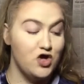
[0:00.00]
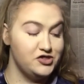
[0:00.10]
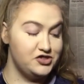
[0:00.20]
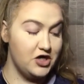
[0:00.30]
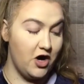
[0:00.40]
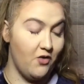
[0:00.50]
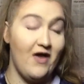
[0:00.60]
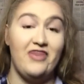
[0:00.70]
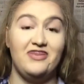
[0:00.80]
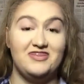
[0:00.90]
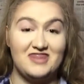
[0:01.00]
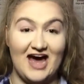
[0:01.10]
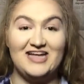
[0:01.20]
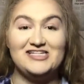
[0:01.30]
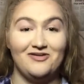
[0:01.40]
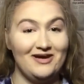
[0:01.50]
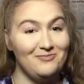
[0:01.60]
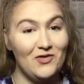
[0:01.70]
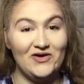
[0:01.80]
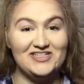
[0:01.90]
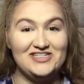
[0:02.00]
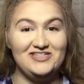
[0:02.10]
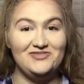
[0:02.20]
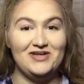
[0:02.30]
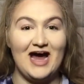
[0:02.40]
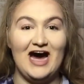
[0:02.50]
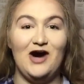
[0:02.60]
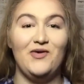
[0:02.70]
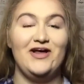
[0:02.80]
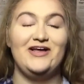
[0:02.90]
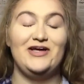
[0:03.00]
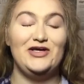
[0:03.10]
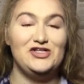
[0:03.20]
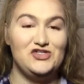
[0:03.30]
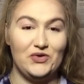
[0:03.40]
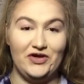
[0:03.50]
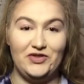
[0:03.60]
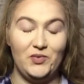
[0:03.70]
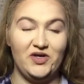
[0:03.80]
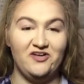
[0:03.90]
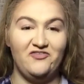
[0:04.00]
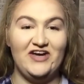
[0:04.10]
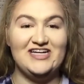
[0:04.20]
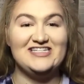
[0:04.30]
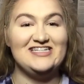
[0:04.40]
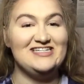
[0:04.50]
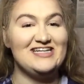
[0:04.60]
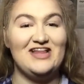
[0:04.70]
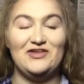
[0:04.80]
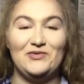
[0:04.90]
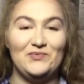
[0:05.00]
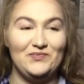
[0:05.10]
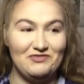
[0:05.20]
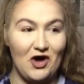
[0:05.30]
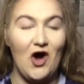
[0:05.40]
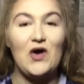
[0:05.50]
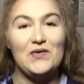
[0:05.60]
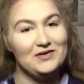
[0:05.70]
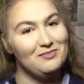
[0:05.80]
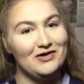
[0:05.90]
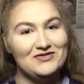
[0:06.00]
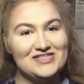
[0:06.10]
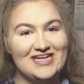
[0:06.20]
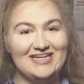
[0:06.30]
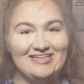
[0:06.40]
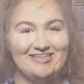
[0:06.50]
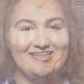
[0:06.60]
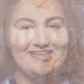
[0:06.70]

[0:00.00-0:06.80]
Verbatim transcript: So that is what I'm going to do now. Enjoy the weird faces and the awkward posing.